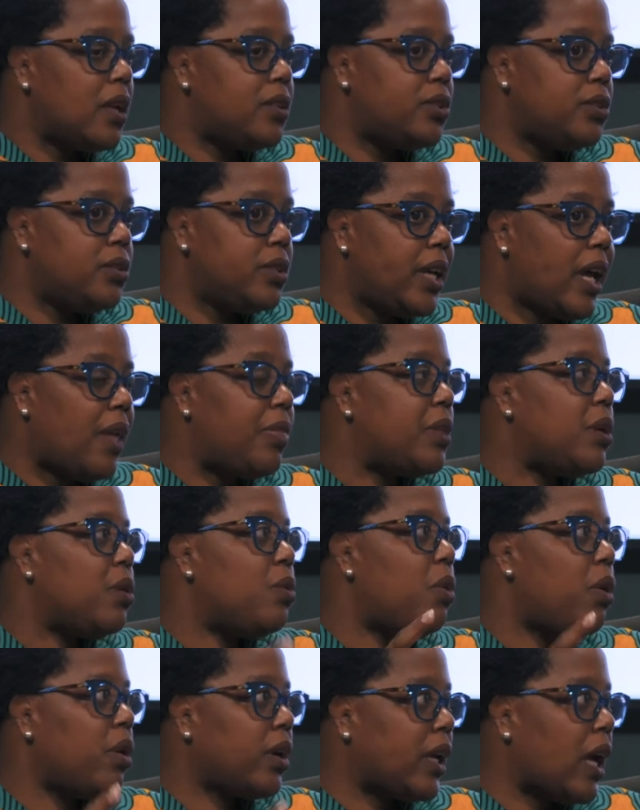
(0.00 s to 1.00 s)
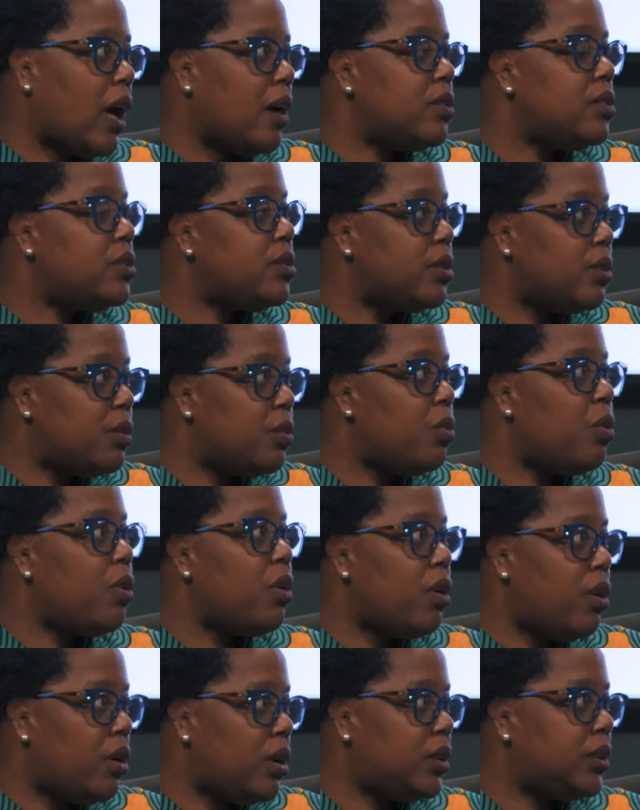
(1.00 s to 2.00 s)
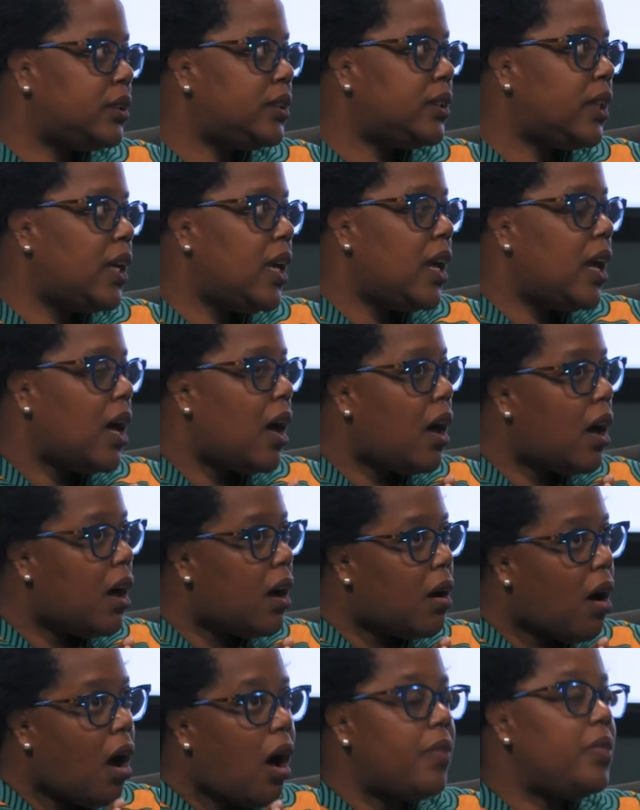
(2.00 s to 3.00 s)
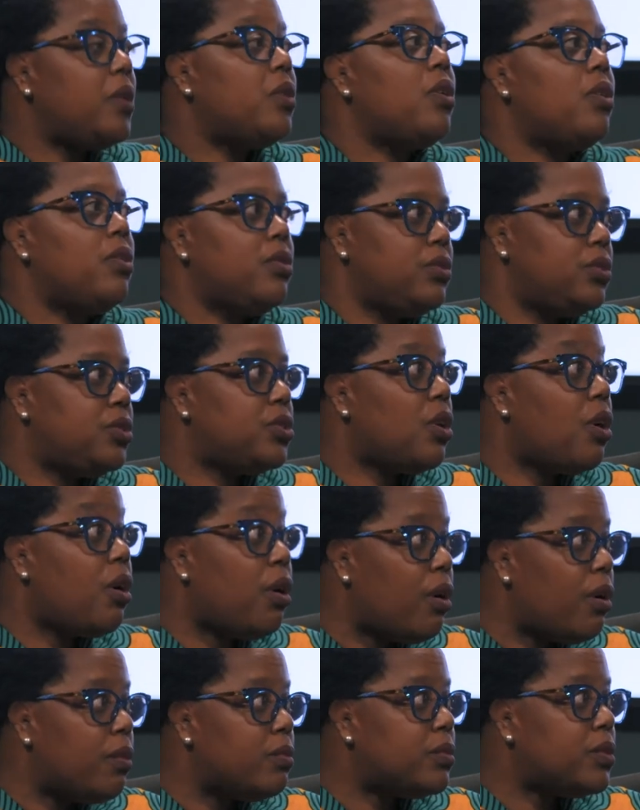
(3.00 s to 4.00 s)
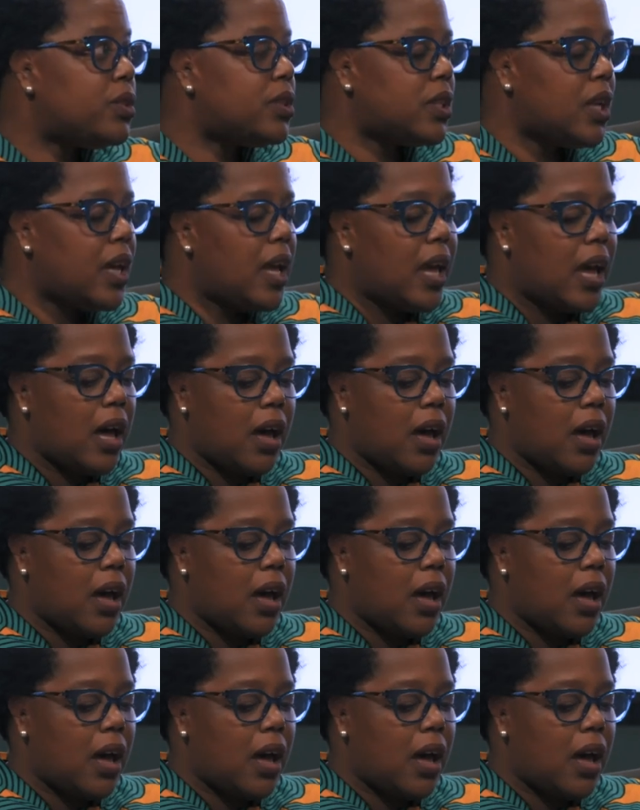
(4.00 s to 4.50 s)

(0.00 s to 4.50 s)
to get their work out into the world on their own terms,